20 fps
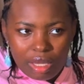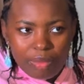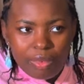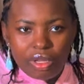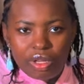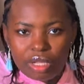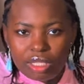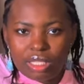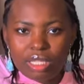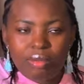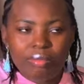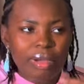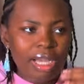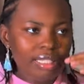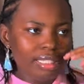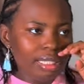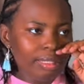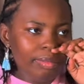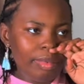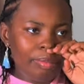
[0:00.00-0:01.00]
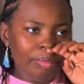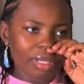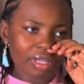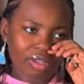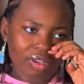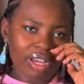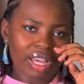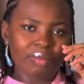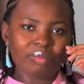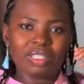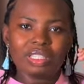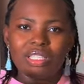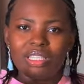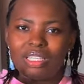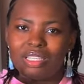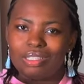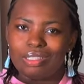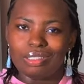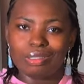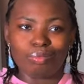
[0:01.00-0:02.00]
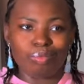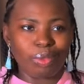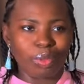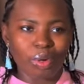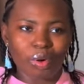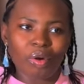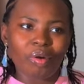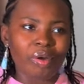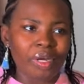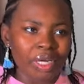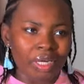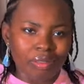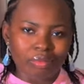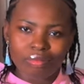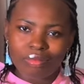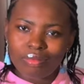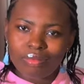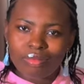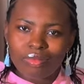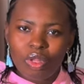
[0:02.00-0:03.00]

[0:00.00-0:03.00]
Because imagine maybe your MC is boring